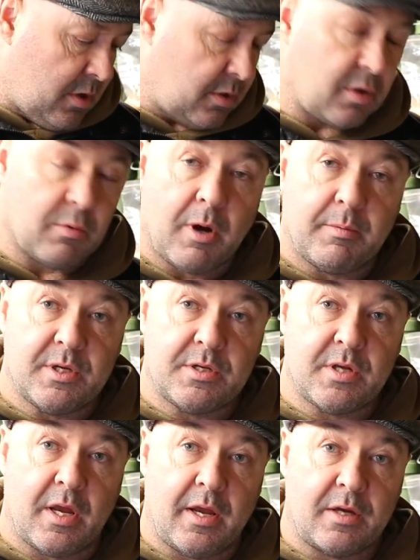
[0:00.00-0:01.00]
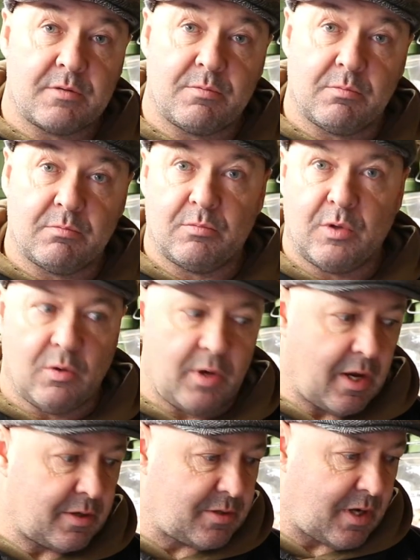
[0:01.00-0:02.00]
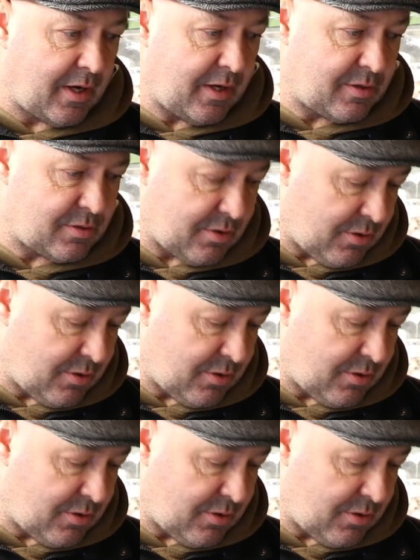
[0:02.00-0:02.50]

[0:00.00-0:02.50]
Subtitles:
don't know why we did 10 eggs, but we only had 10 eggs,